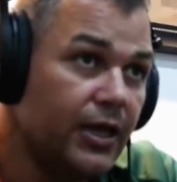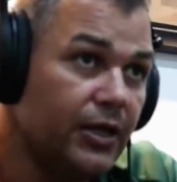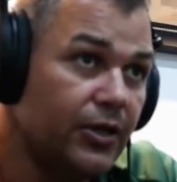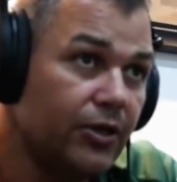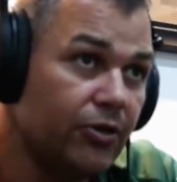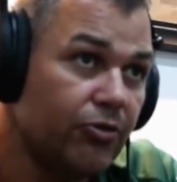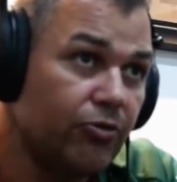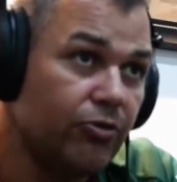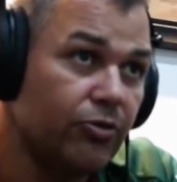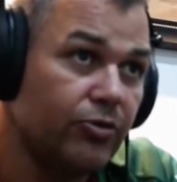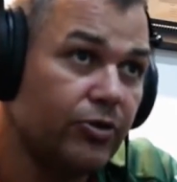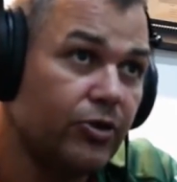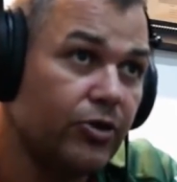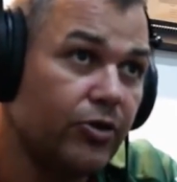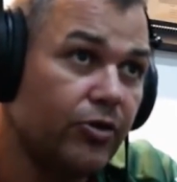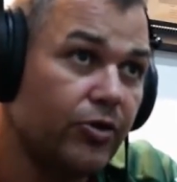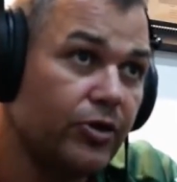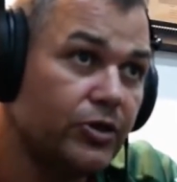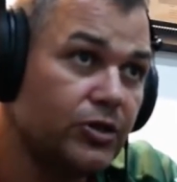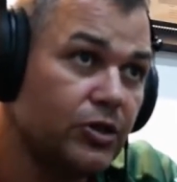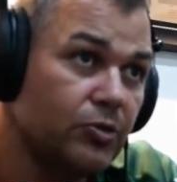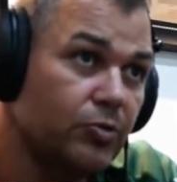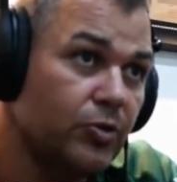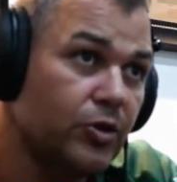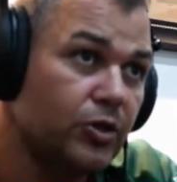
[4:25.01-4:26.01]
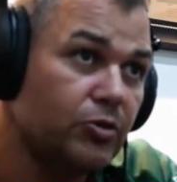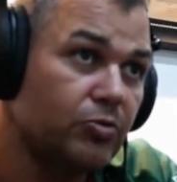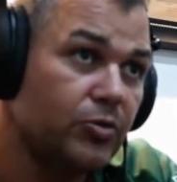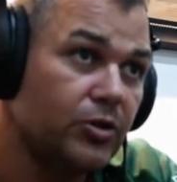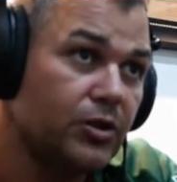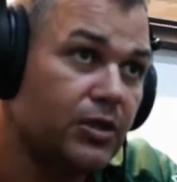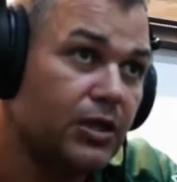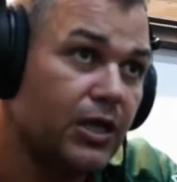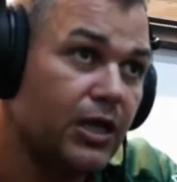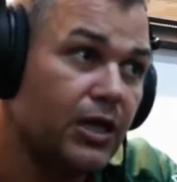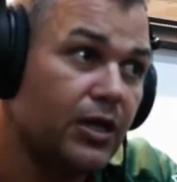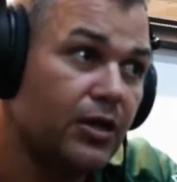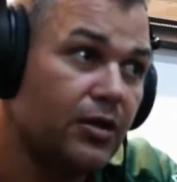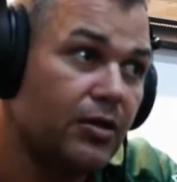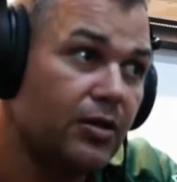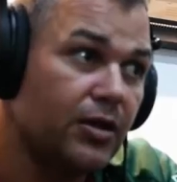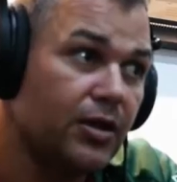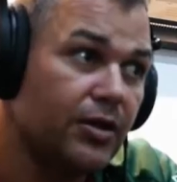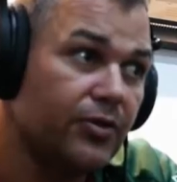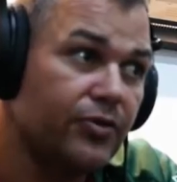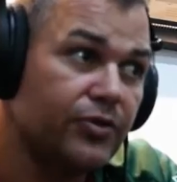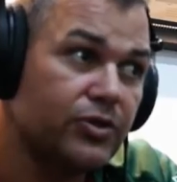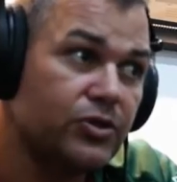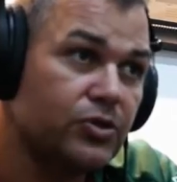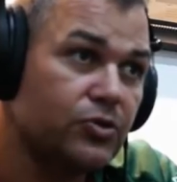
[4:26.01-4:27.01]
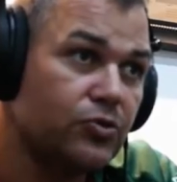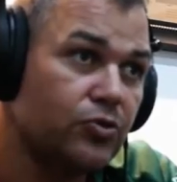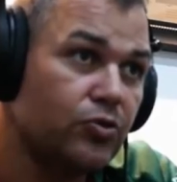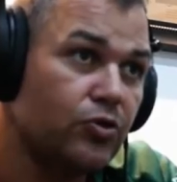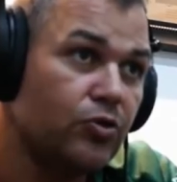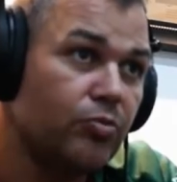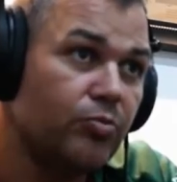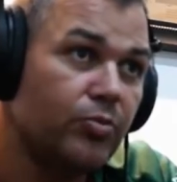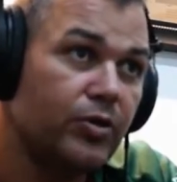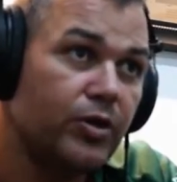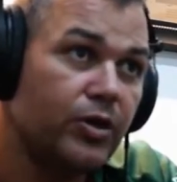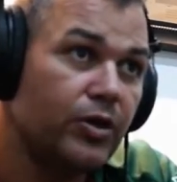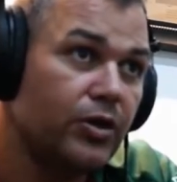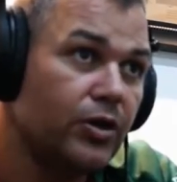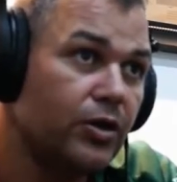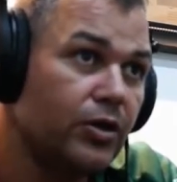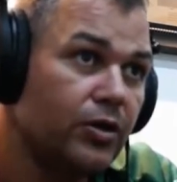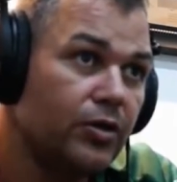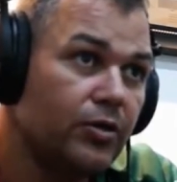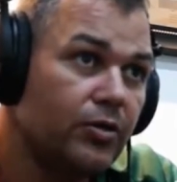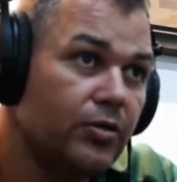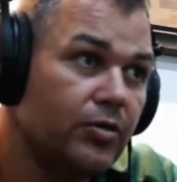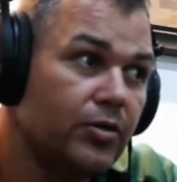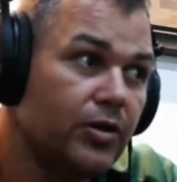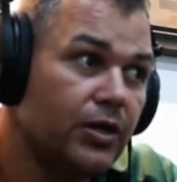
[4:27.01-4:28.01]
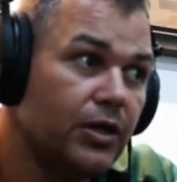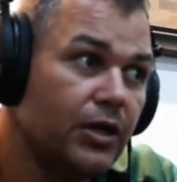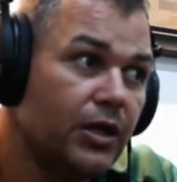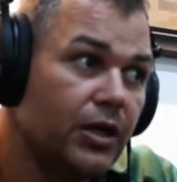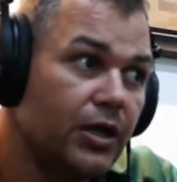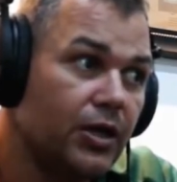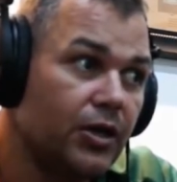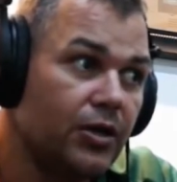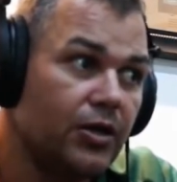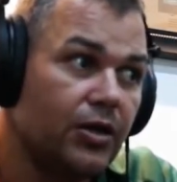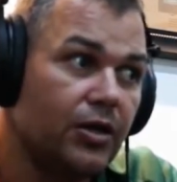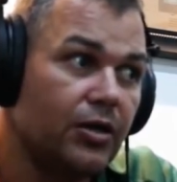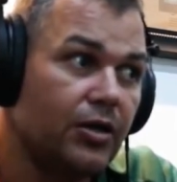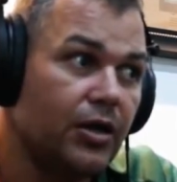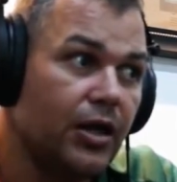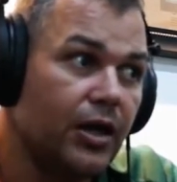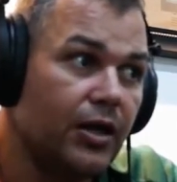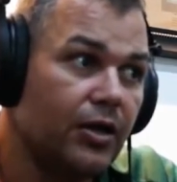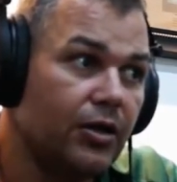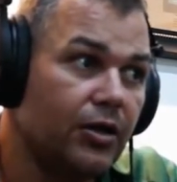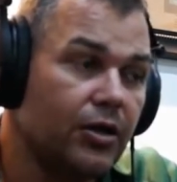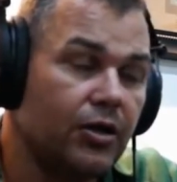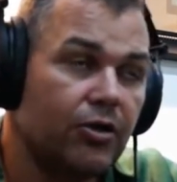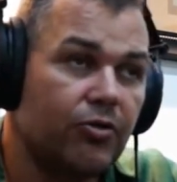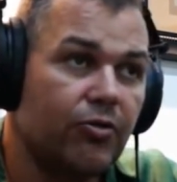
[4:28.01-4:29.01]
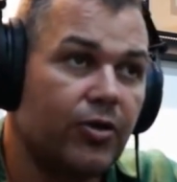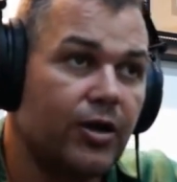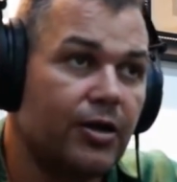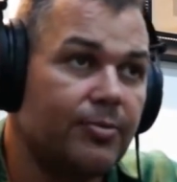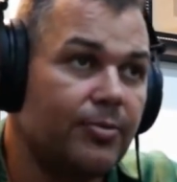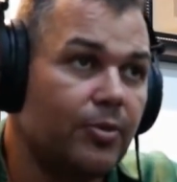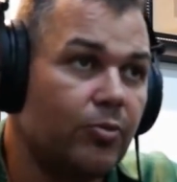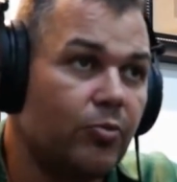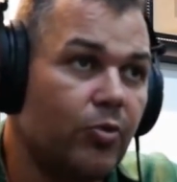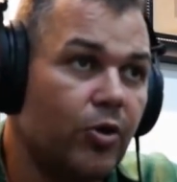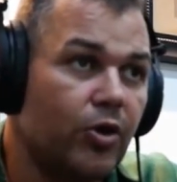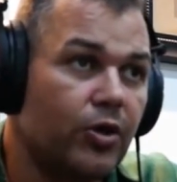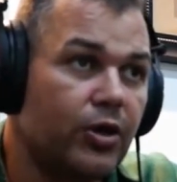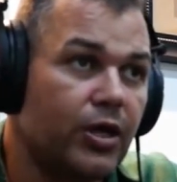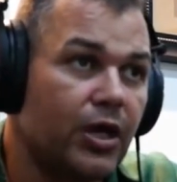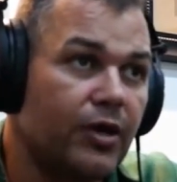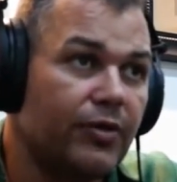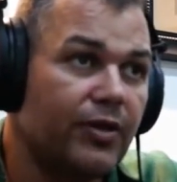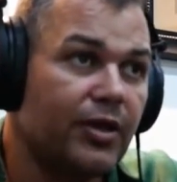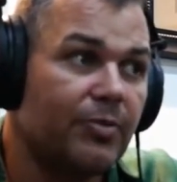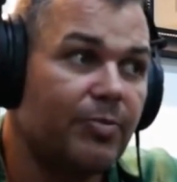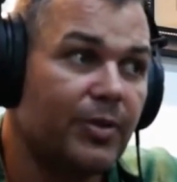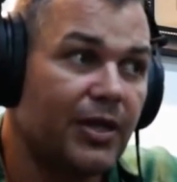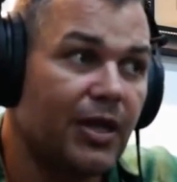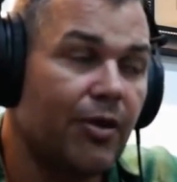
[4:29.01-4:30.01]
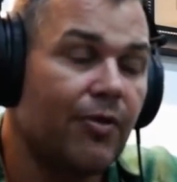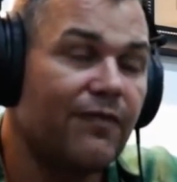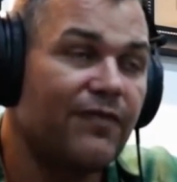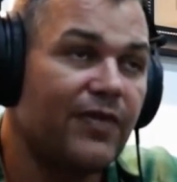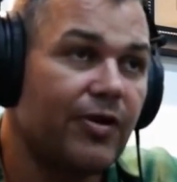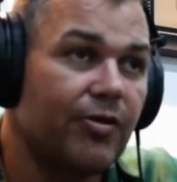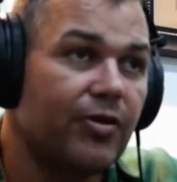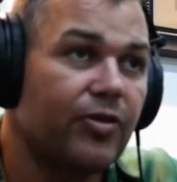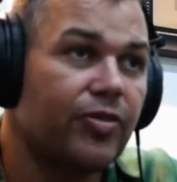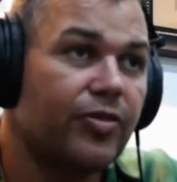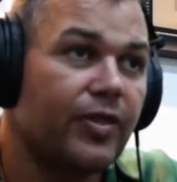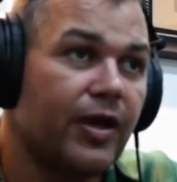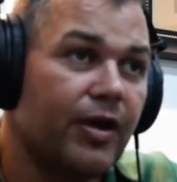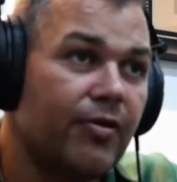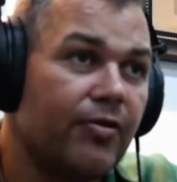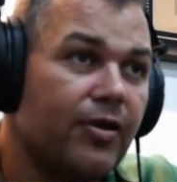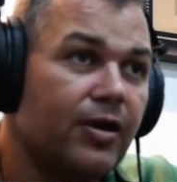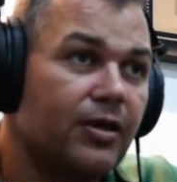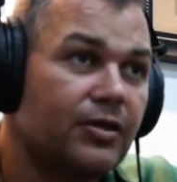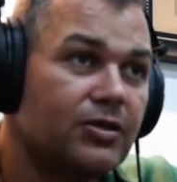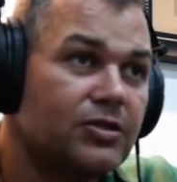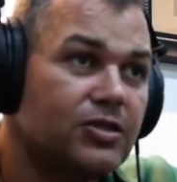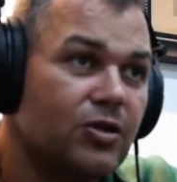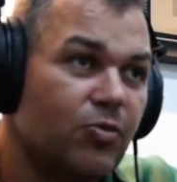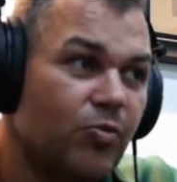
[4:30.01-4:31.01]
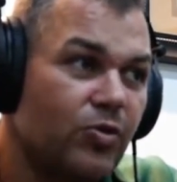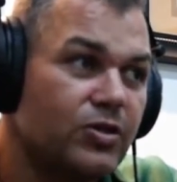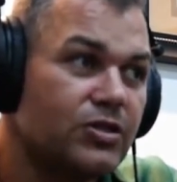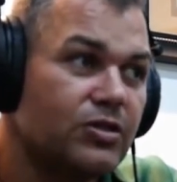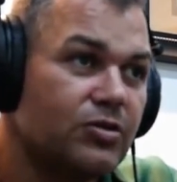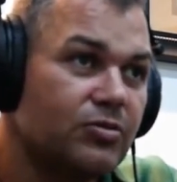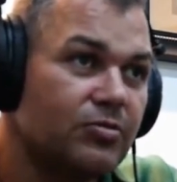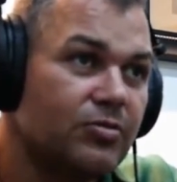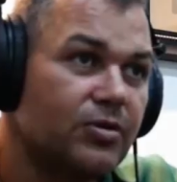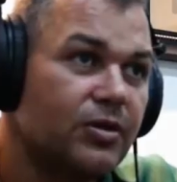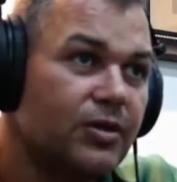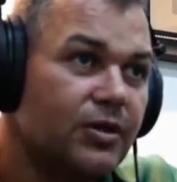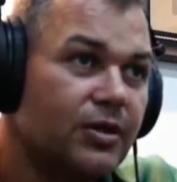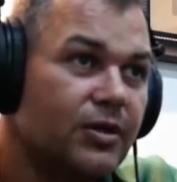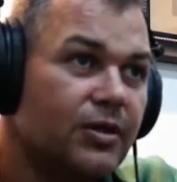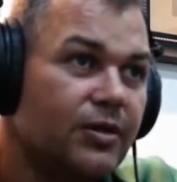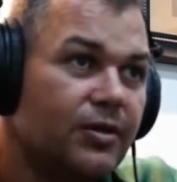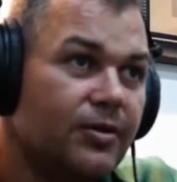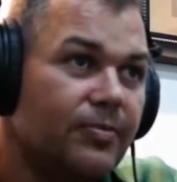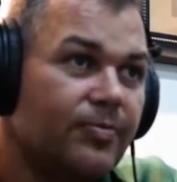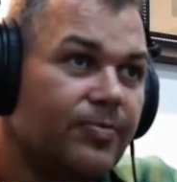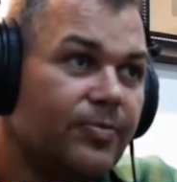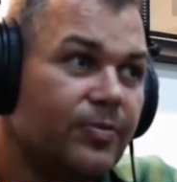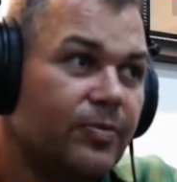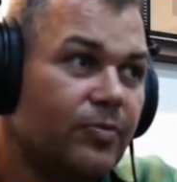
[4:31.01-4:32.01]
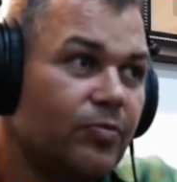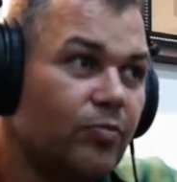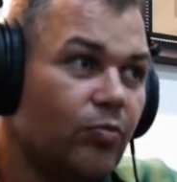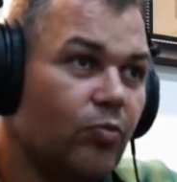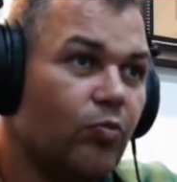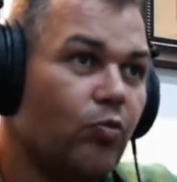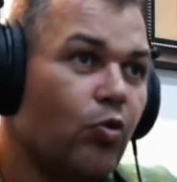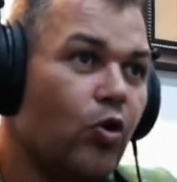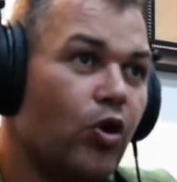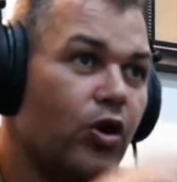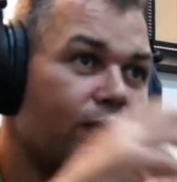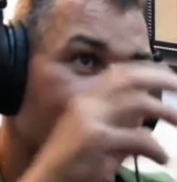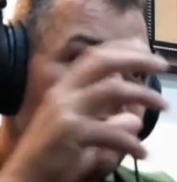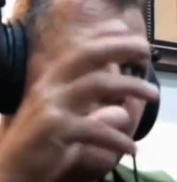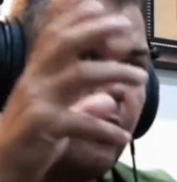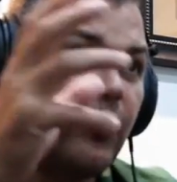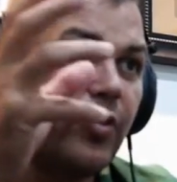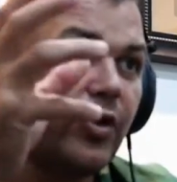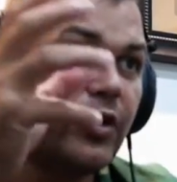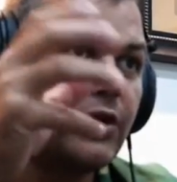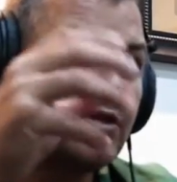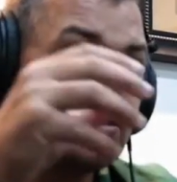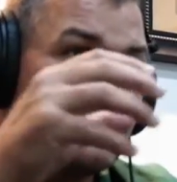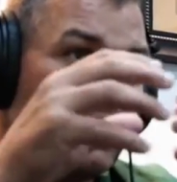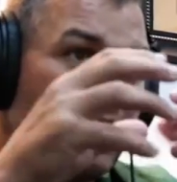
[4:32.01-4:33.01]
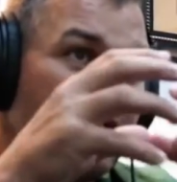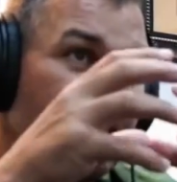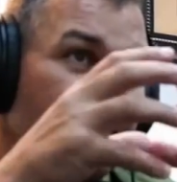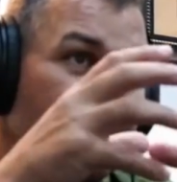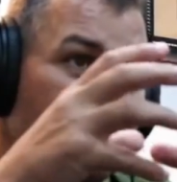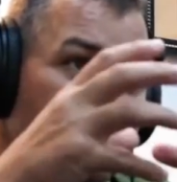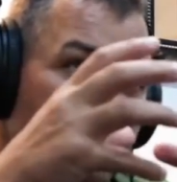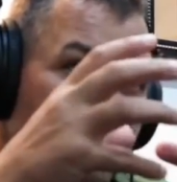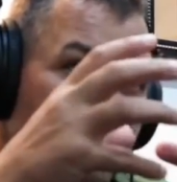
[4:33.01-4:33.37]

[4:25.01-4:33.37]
the crew of guys I worked with down at the Storm were had an incredible work ethic, but they were very thorough, so it wasn't work for work's sake.